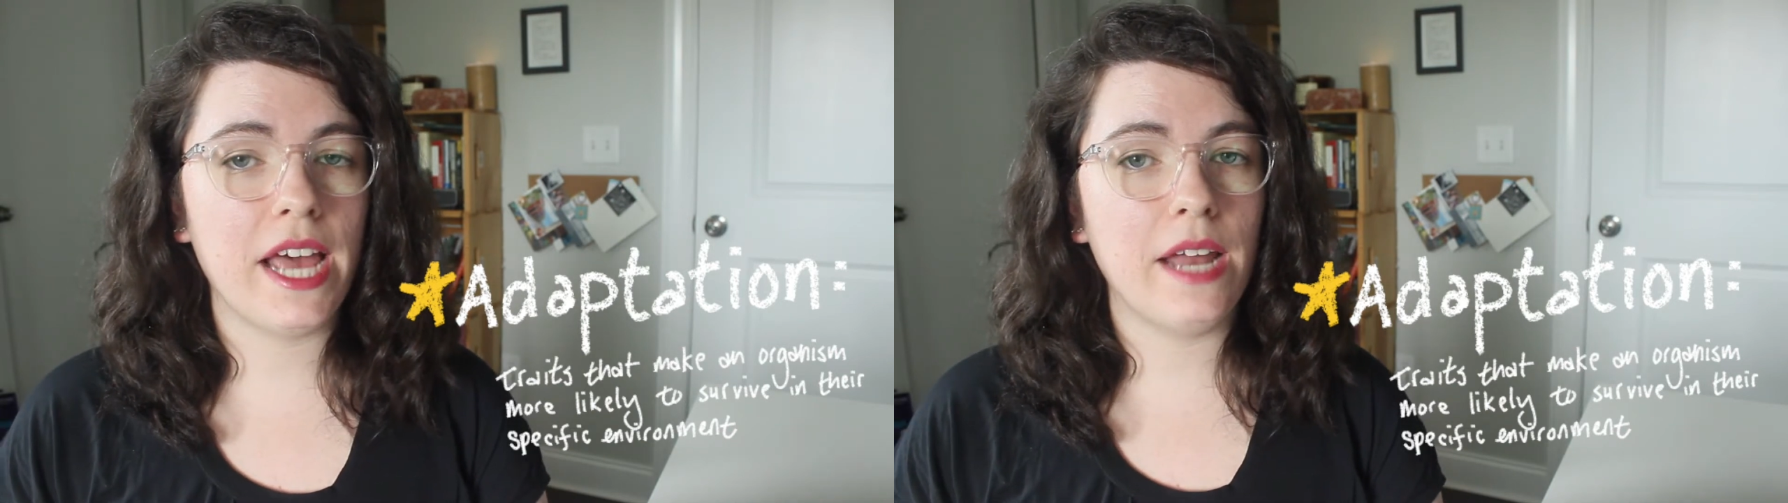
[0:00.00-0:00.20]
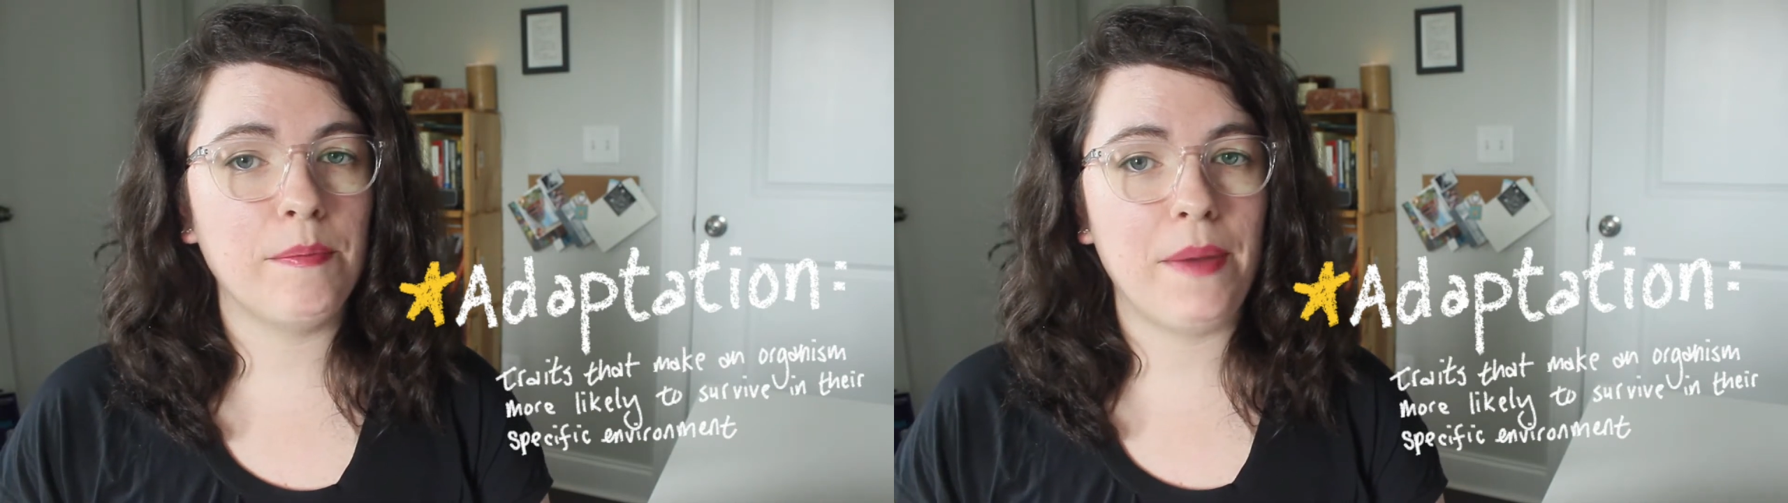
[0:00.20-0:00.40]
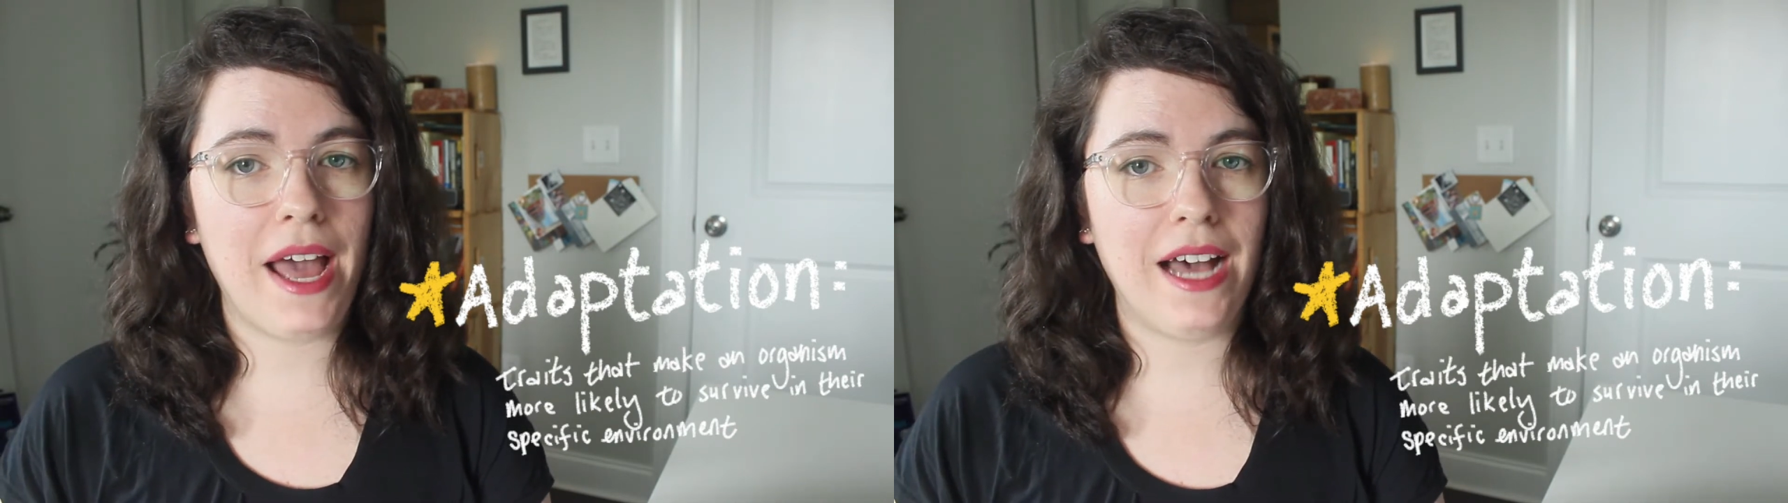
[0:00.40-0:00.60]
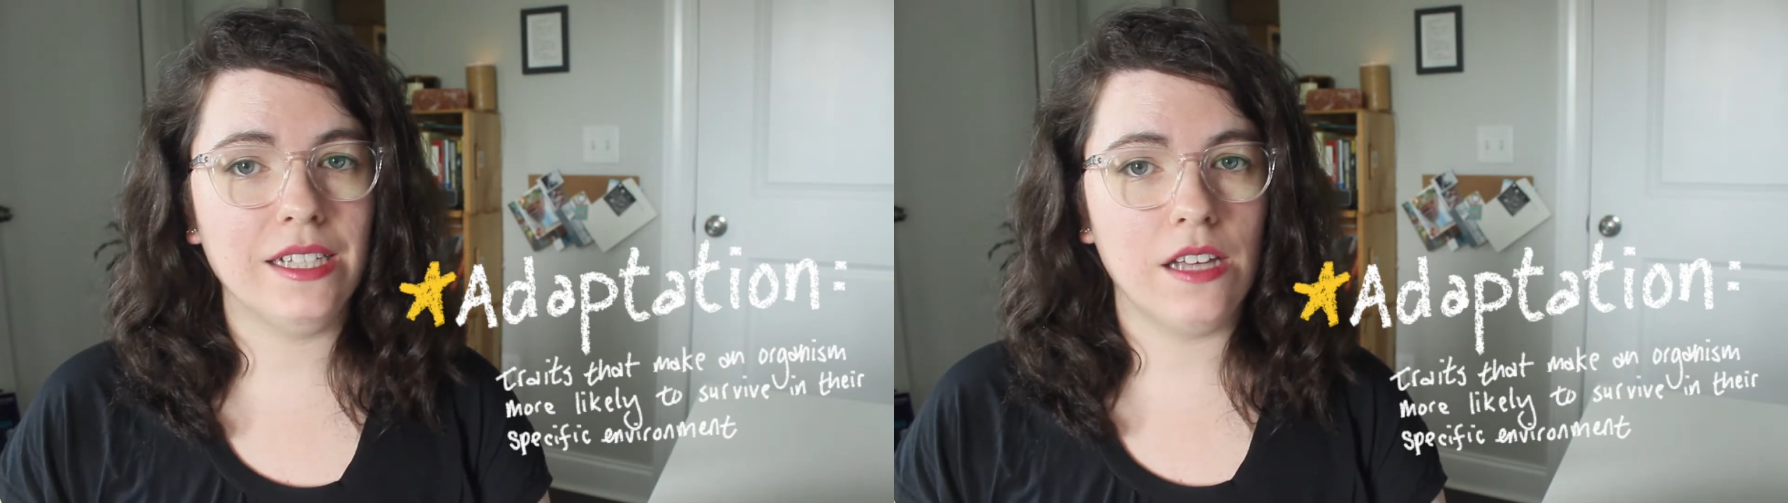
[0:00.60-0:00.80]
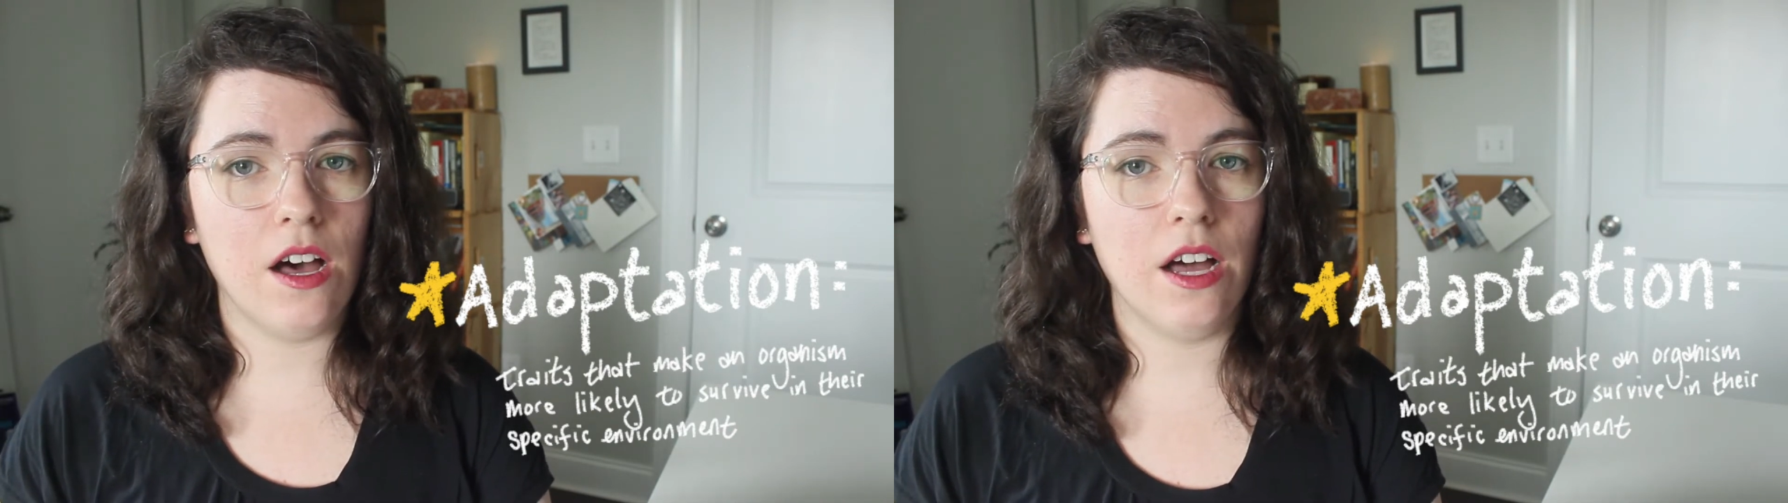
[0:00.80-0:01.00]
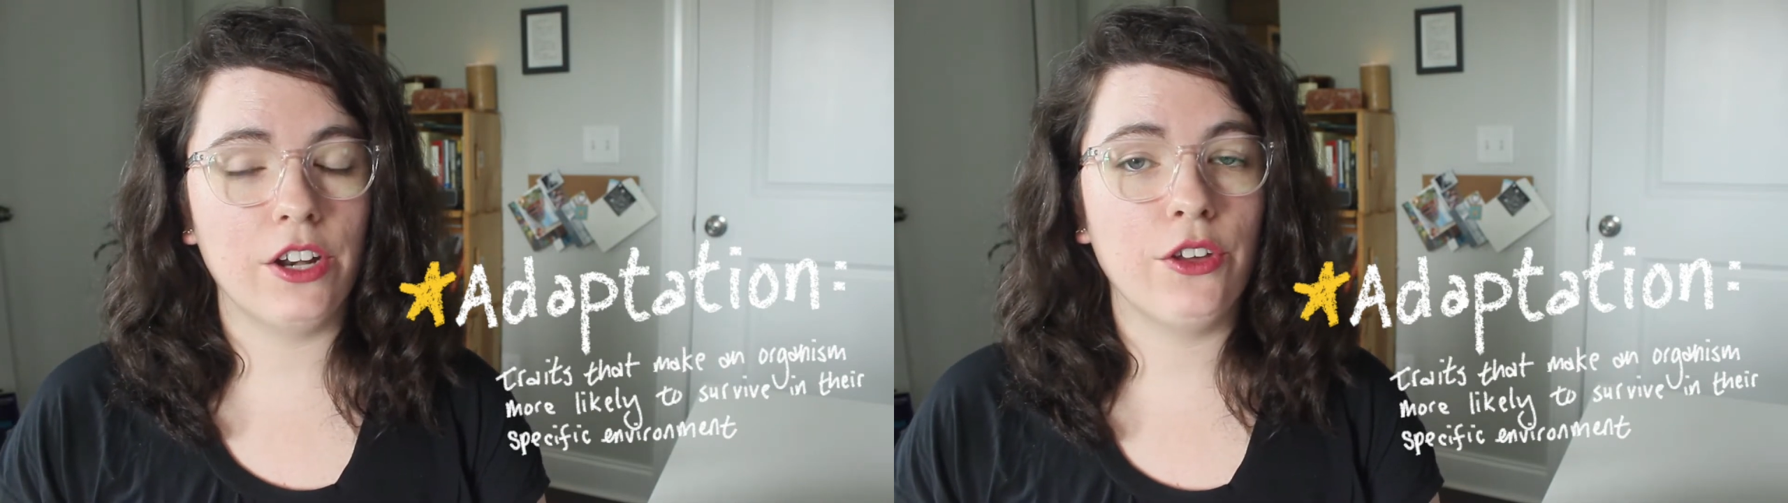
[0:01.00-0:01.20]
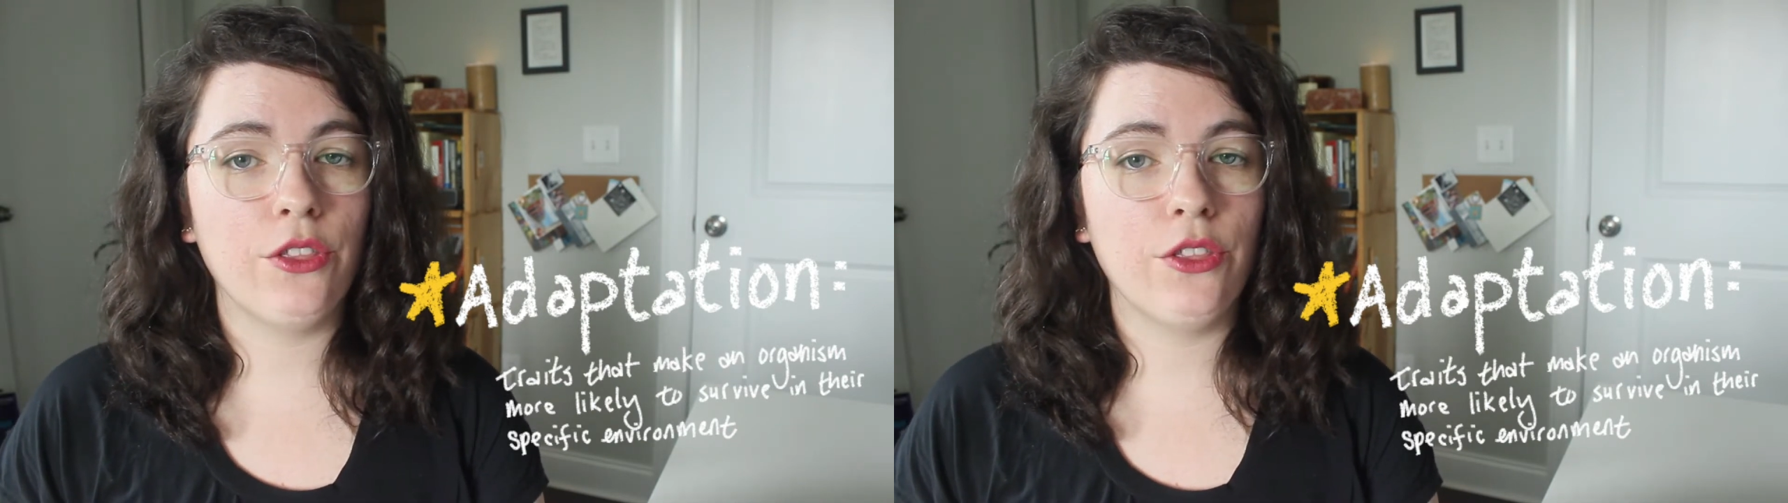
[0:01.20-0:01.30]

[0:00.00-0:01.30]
and pass on